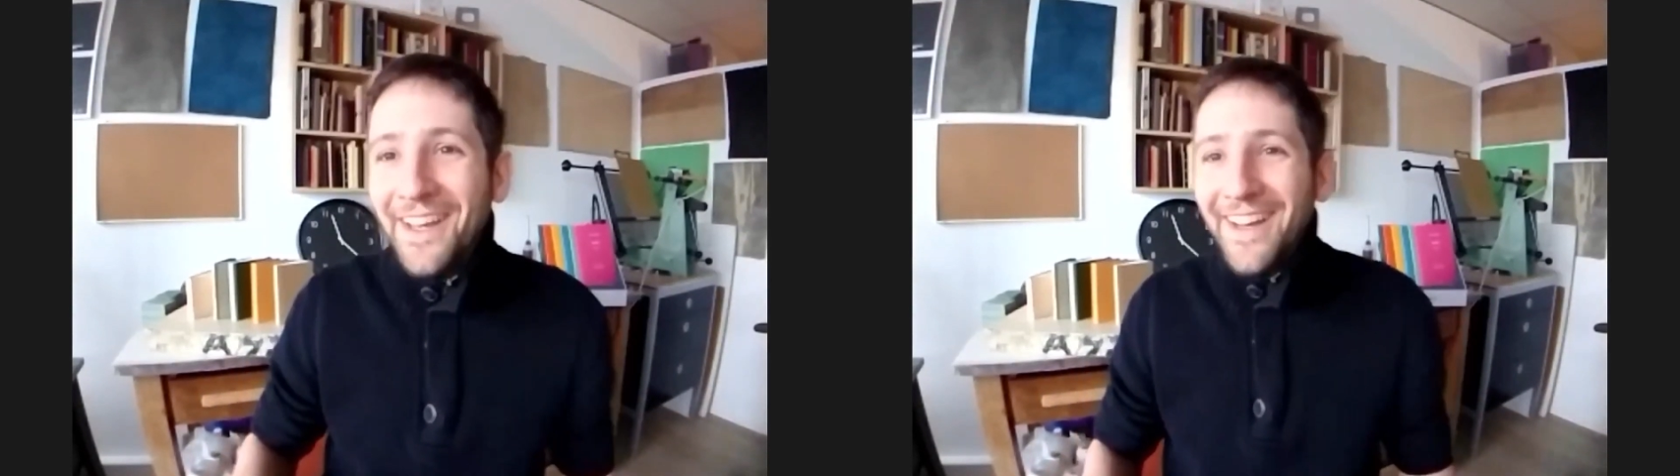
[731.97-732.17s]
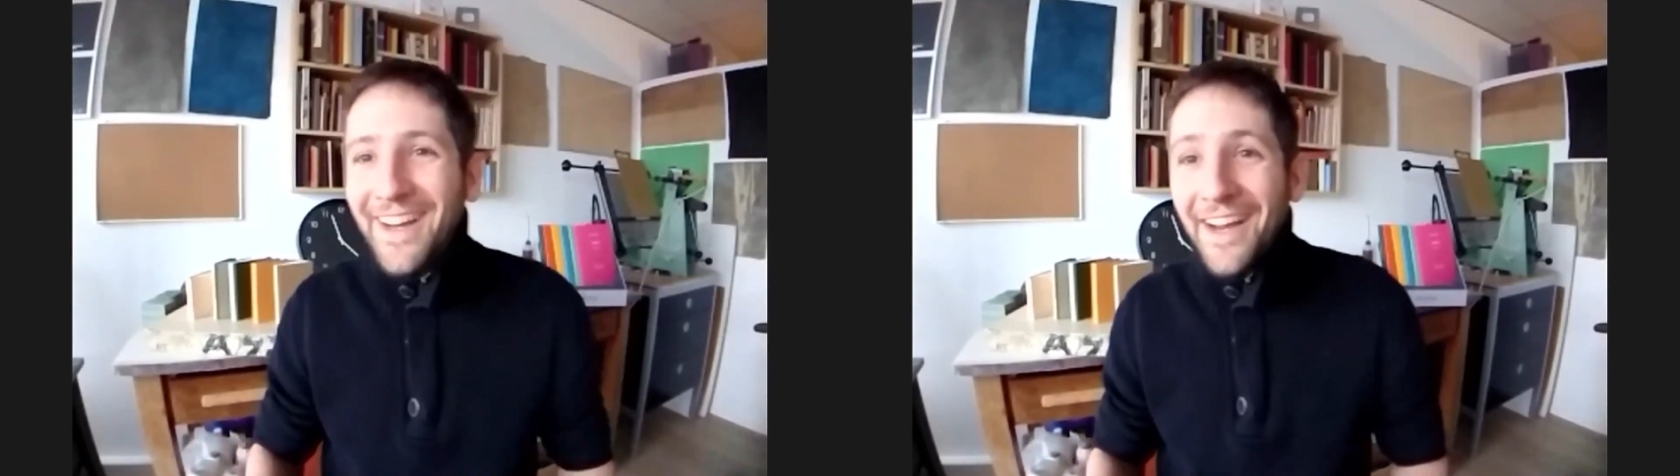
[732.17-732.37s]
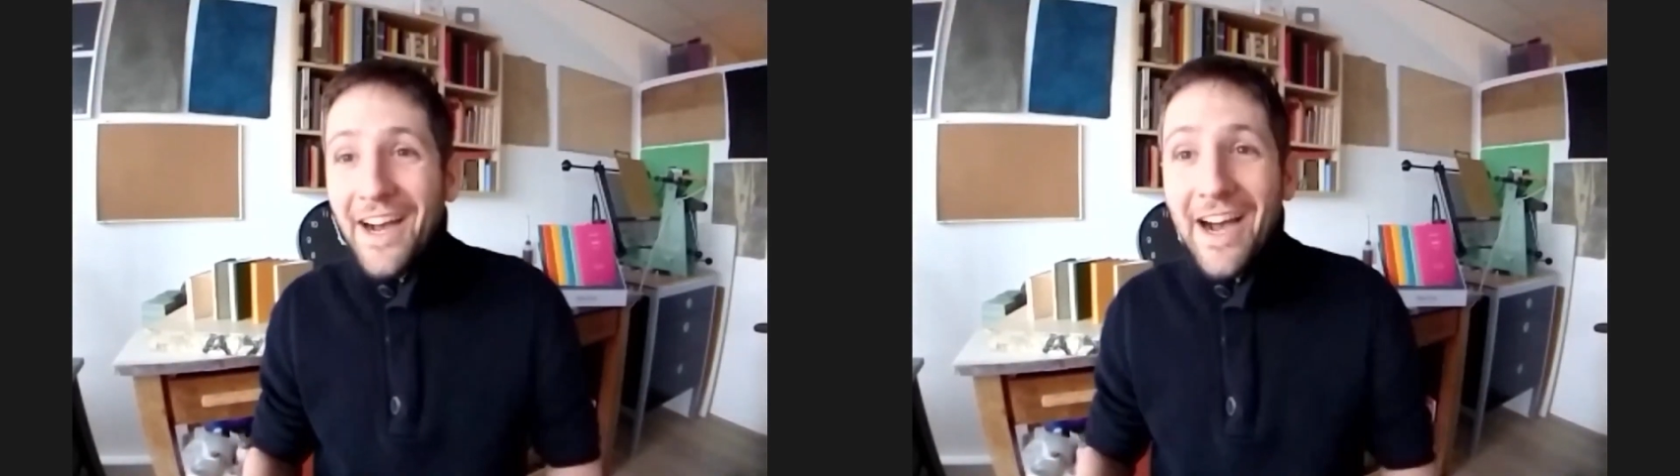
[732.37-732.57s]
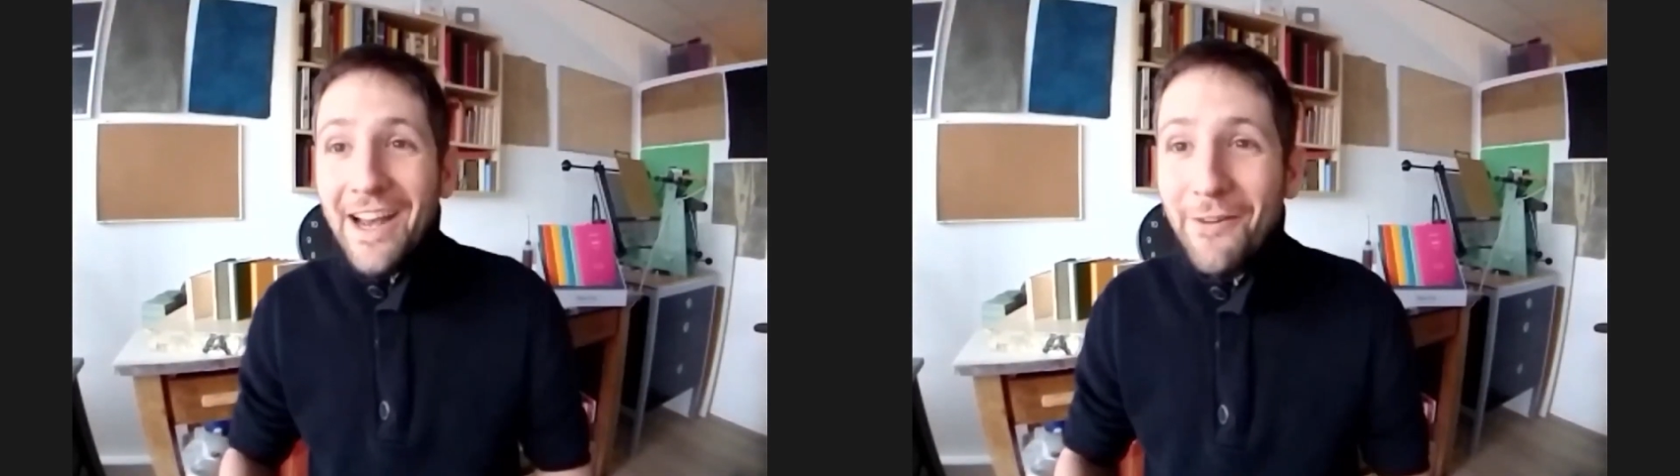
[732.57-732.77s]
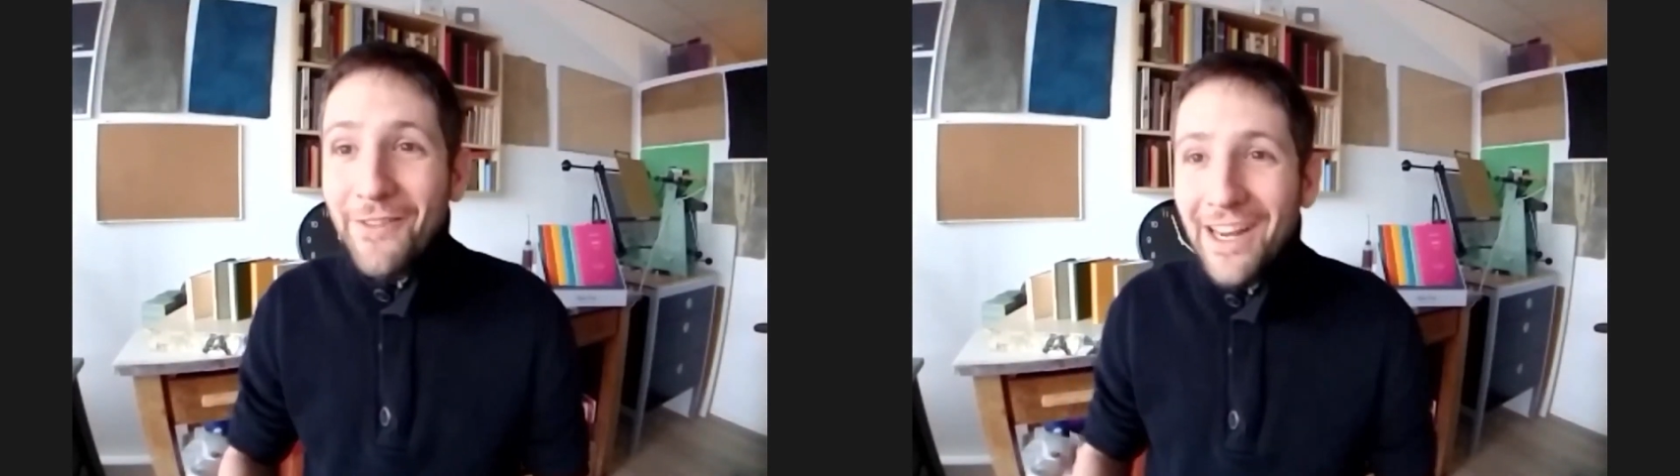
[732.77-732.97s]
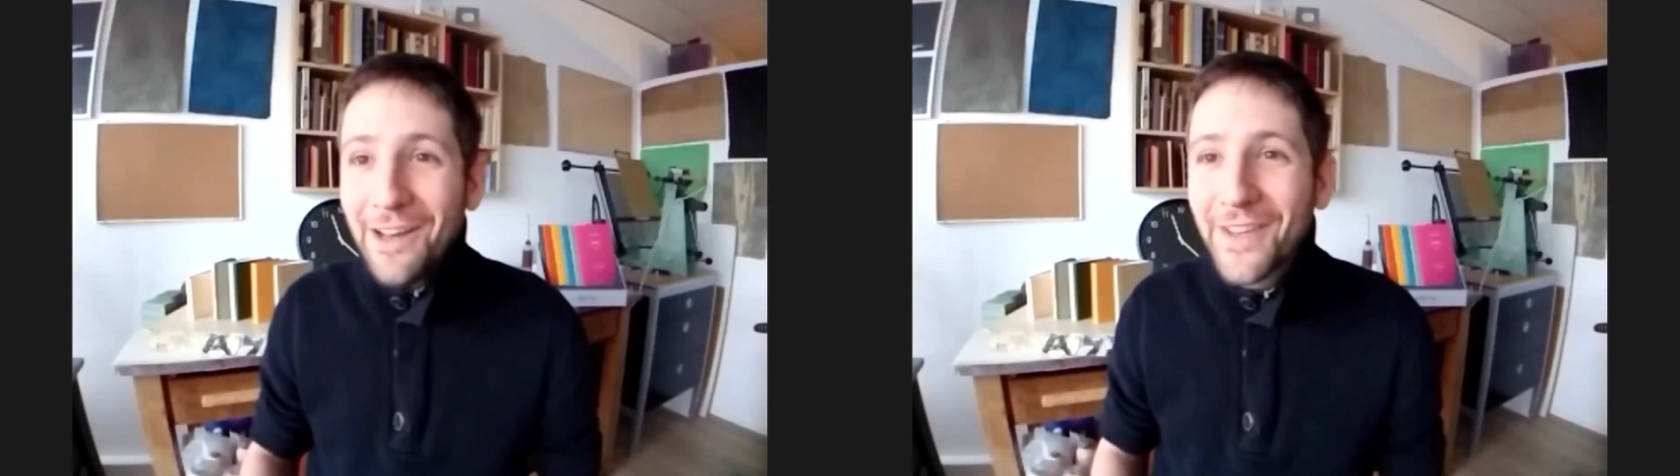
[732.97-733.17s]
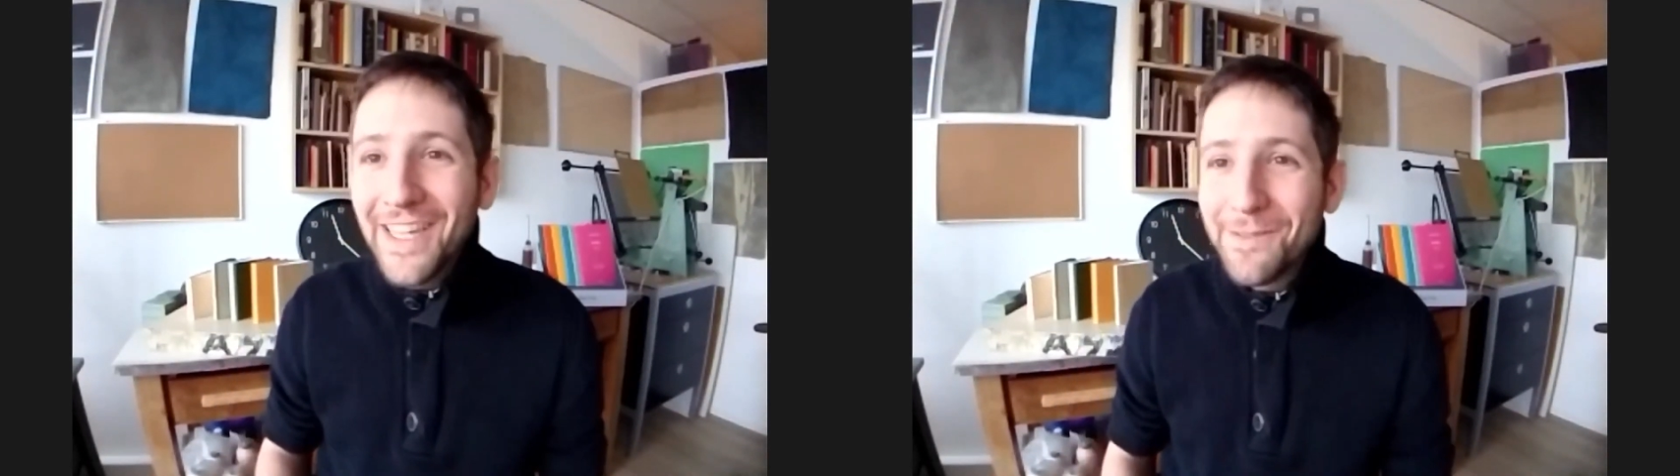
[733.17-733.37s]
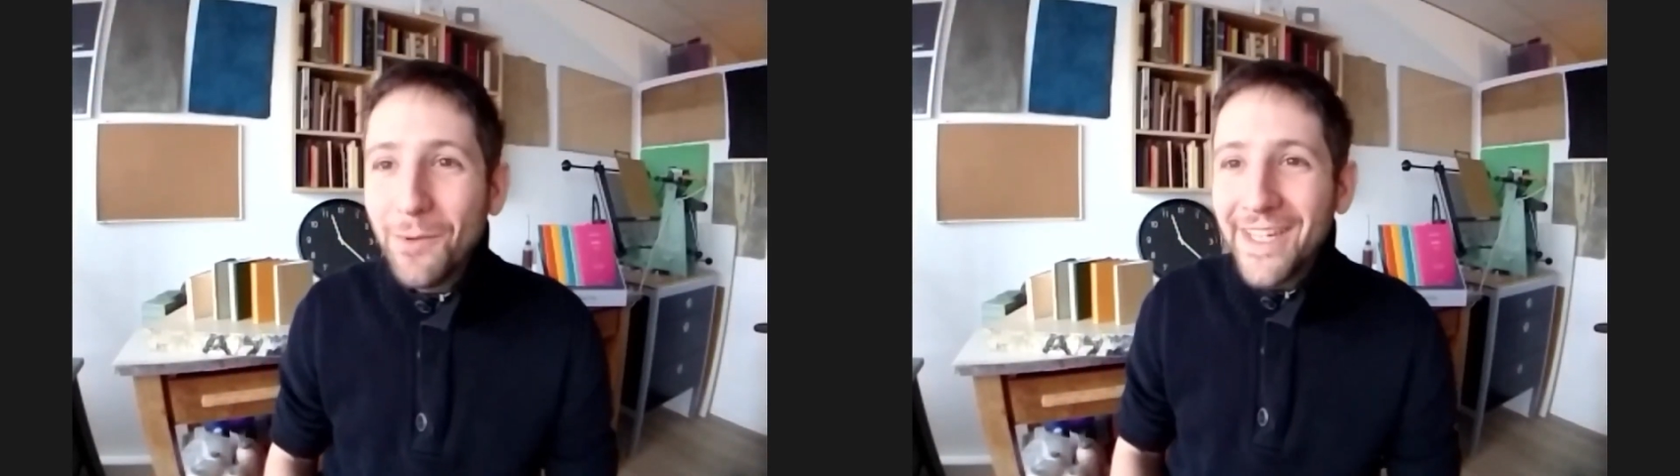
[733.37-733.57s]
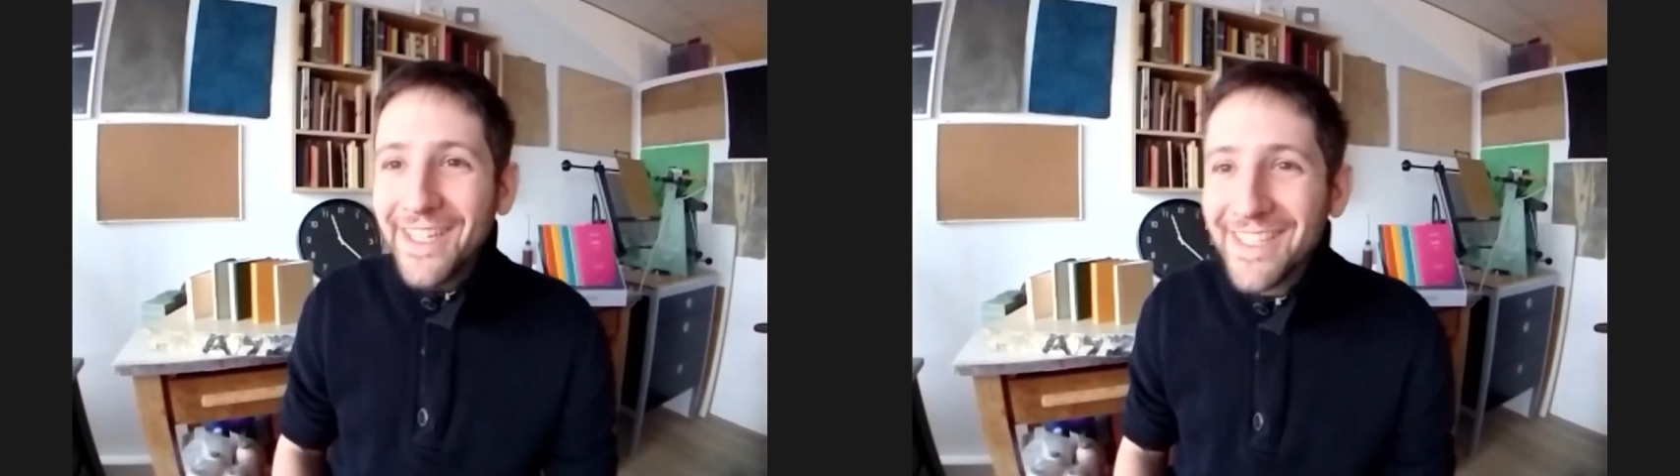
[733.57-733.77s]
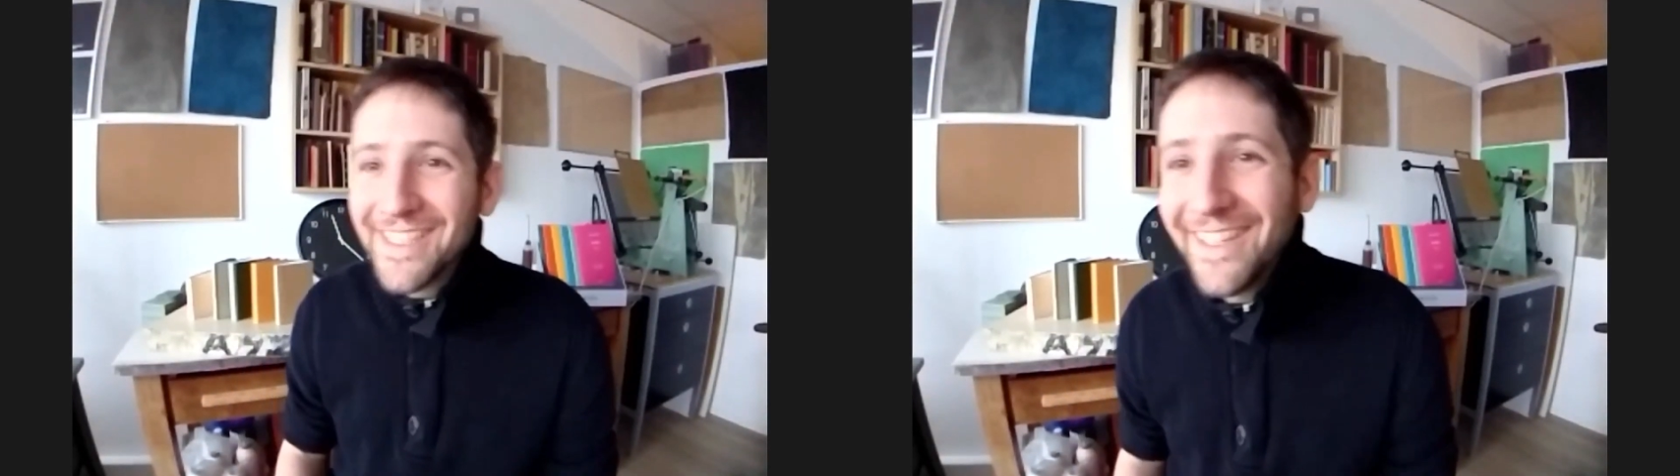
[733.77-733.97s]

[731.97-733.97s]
I love case bindings.